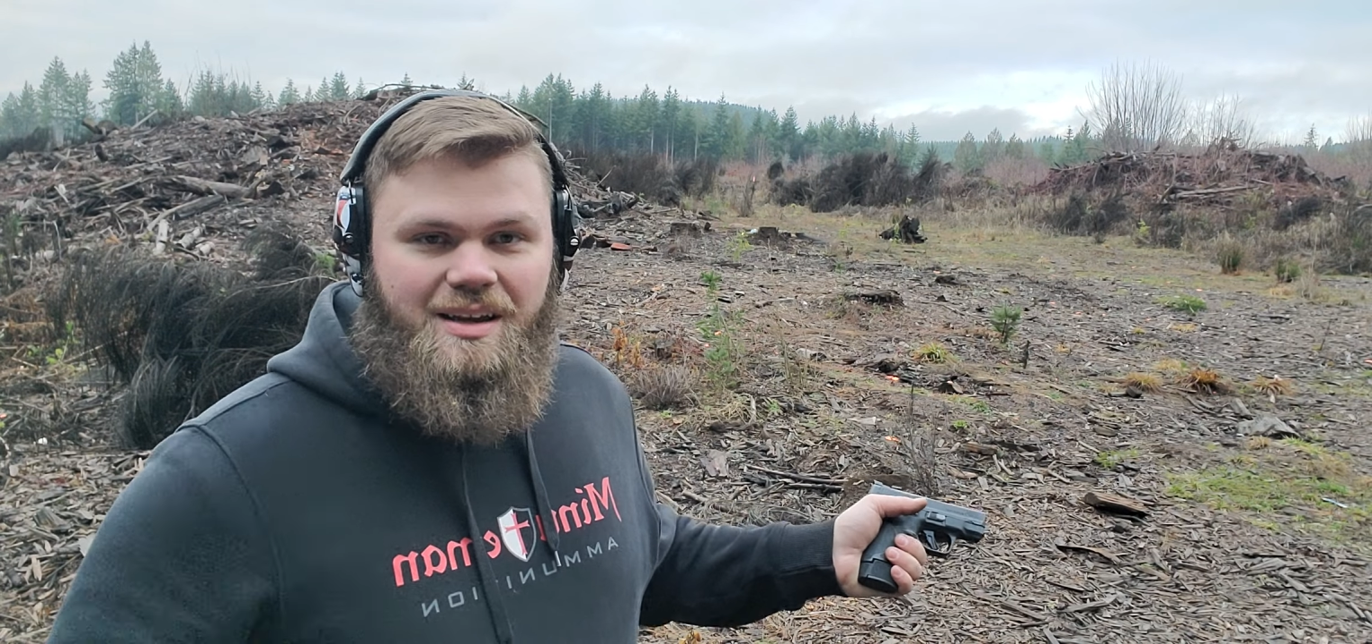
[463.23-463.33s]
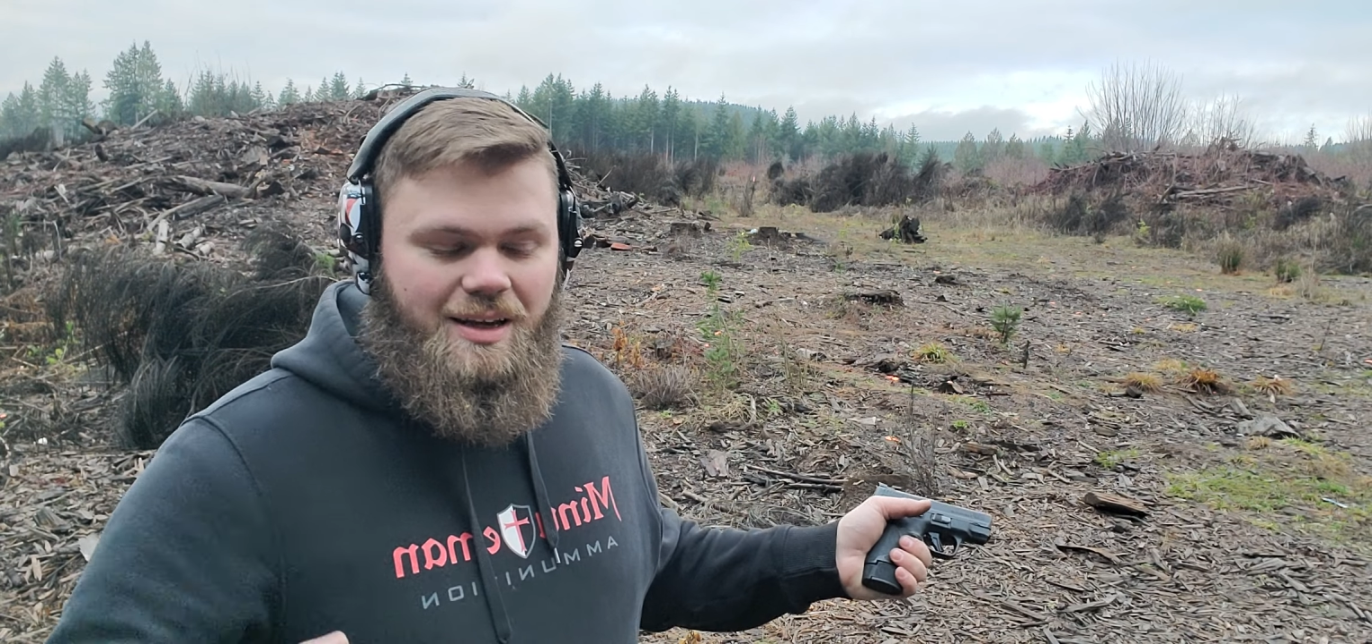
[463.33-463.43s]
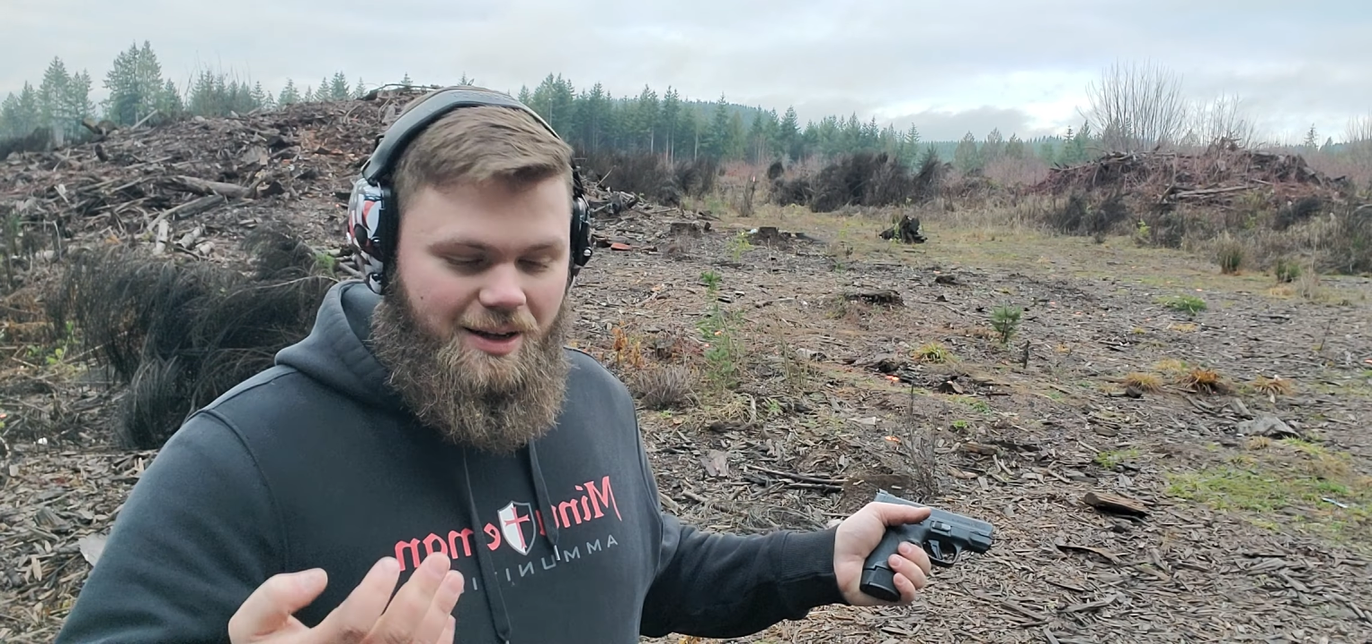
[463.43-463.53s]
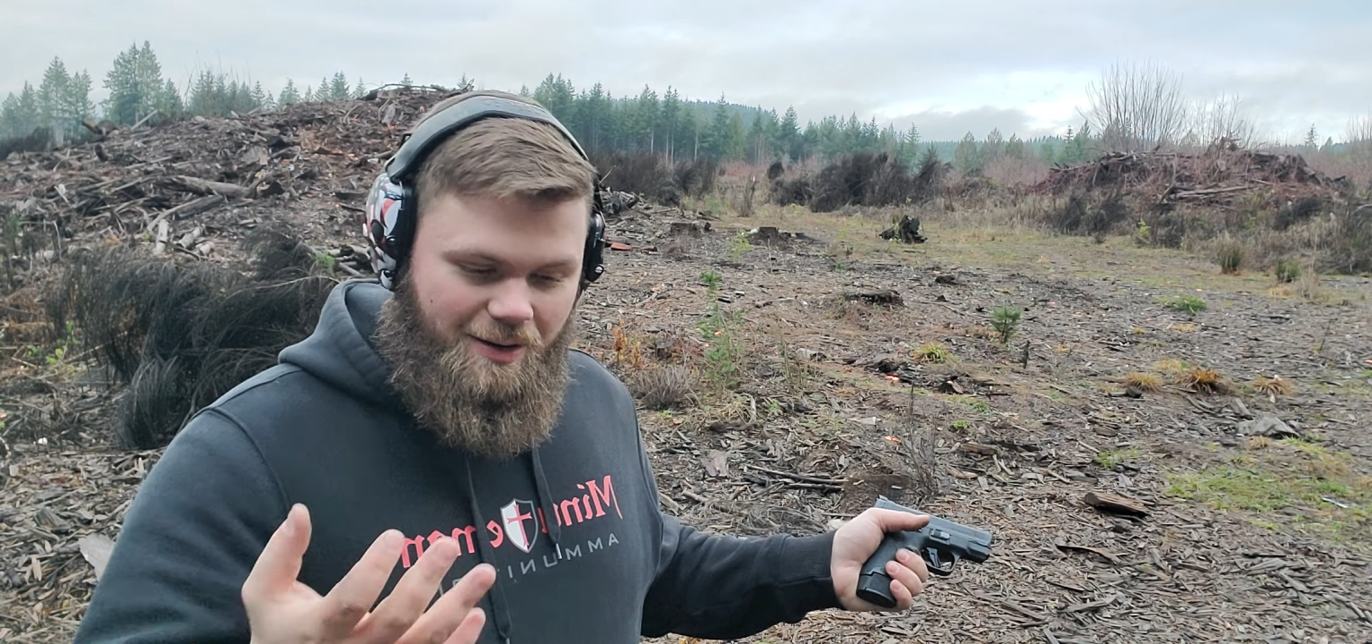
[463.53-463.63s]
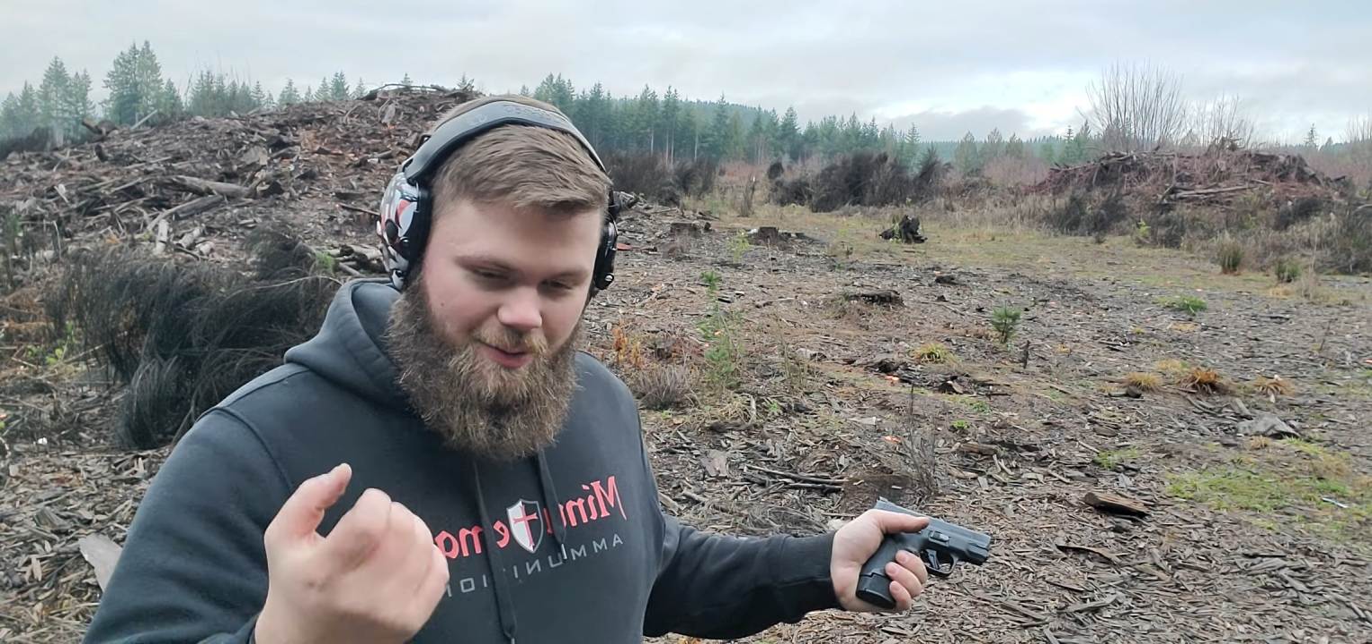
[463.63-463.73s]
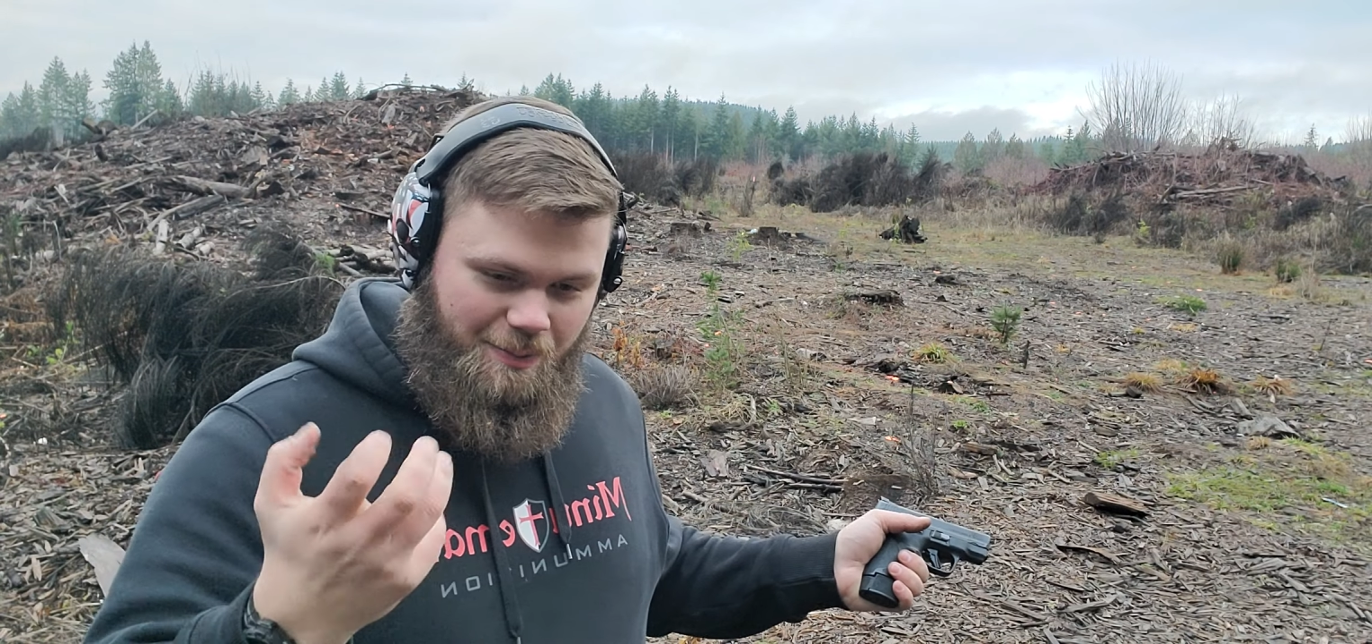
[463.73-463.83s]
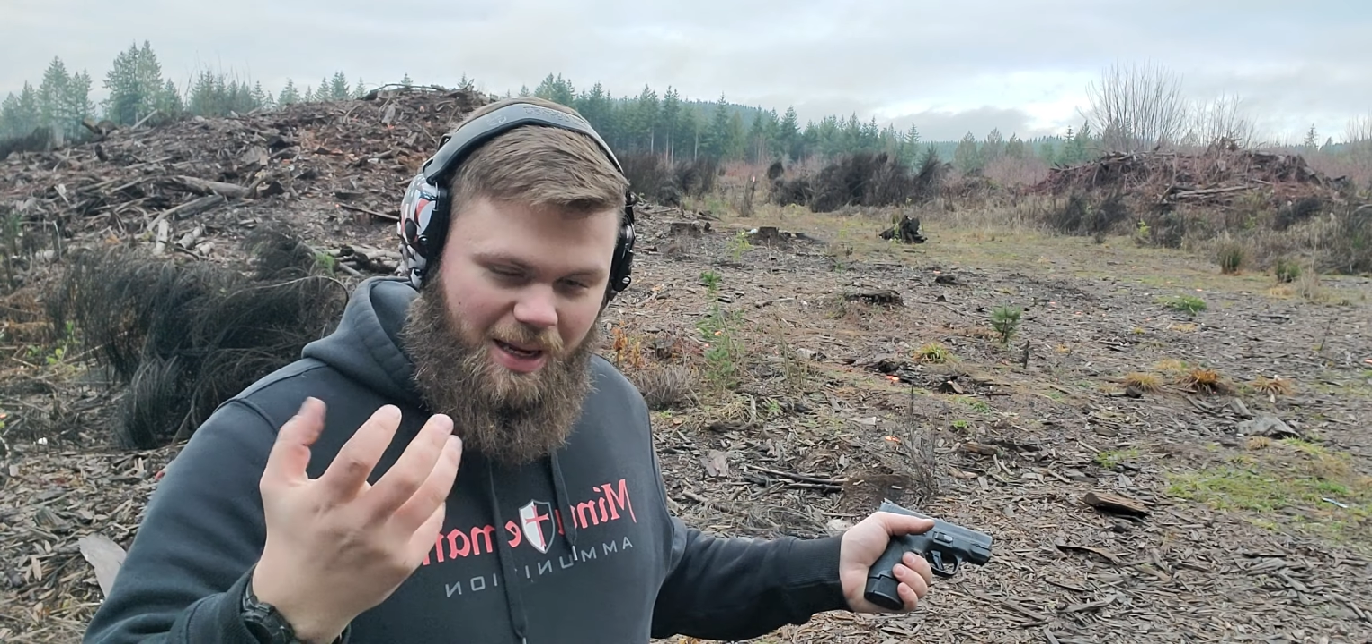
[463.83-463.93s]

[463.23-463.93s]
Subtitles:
with